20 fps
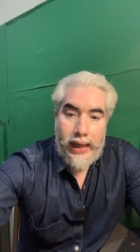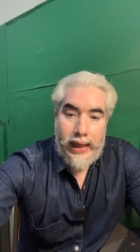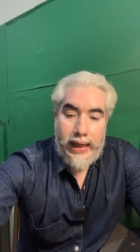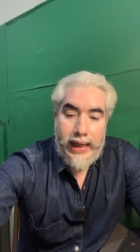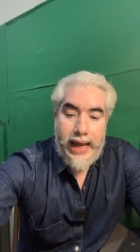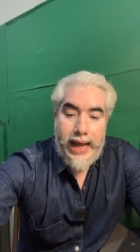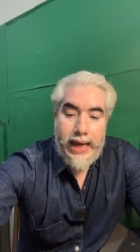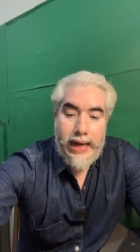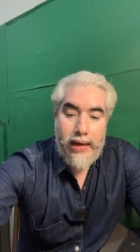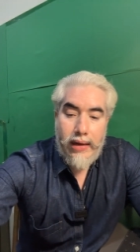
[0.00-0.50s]

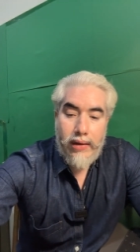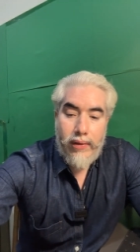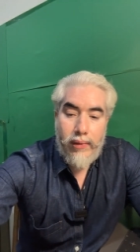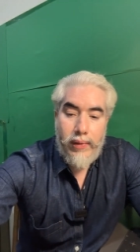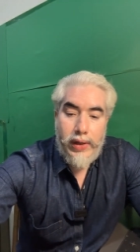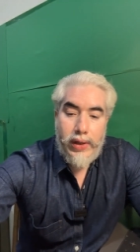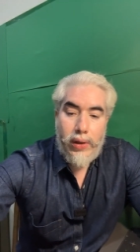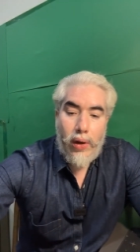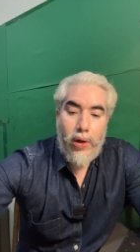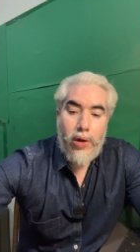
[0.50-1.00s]
then
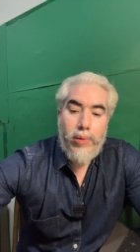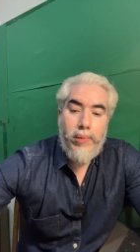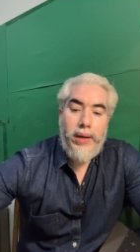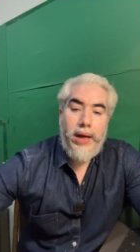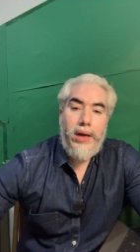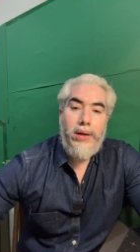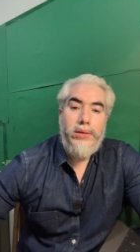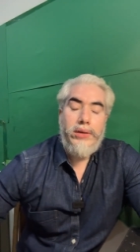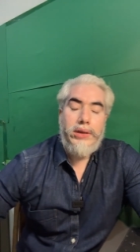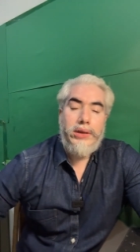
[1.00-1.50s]
we talk
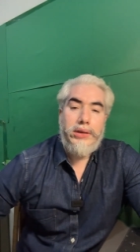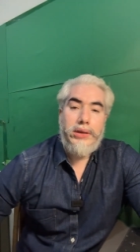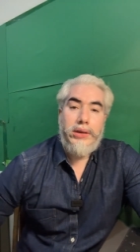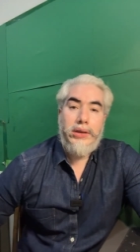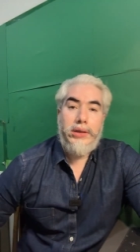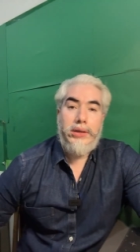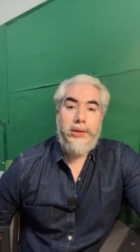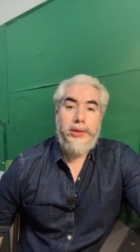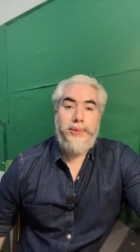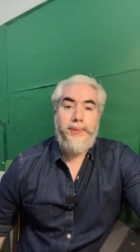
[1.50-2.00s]
about
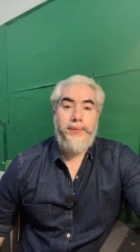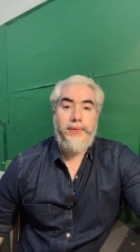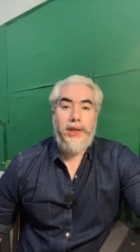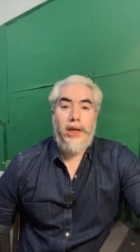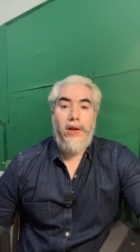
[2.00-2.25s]
uh,